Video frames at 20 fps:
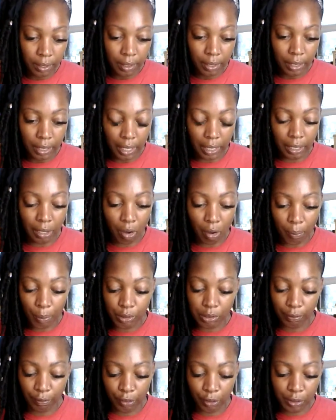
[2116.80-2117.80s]
And it
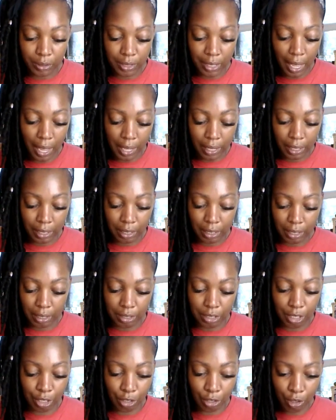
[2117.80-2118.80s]
almost feels like
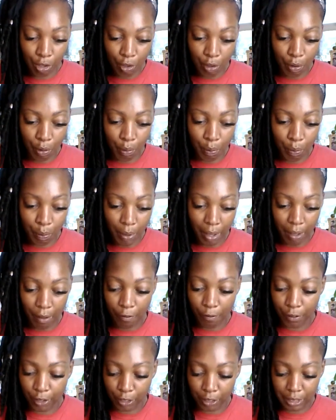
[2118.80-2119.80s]
to you, it
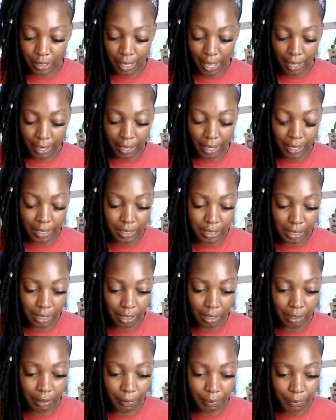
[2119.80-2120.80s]
feels like it's
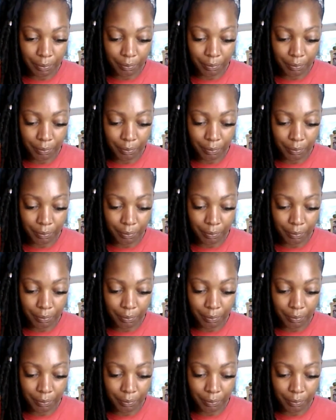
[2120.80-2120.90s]
a